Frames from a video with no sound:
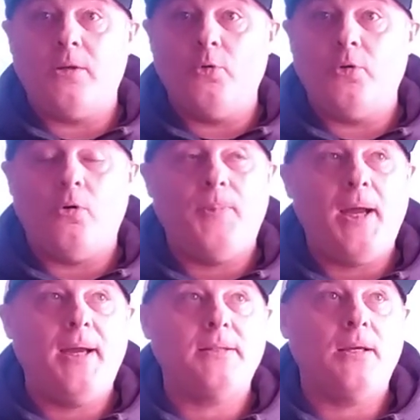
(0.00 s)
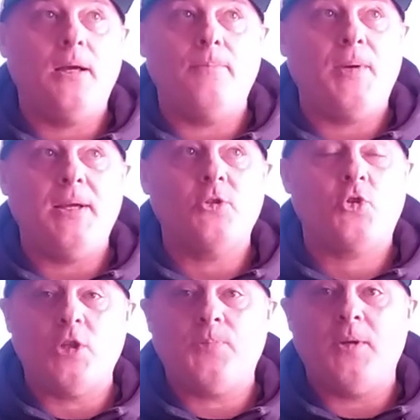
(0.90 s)
Good or bad, but it's
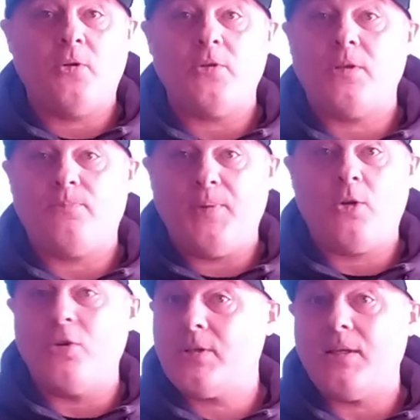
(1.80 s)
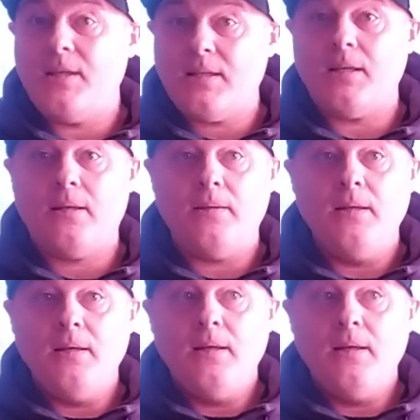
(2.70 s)
just because he's a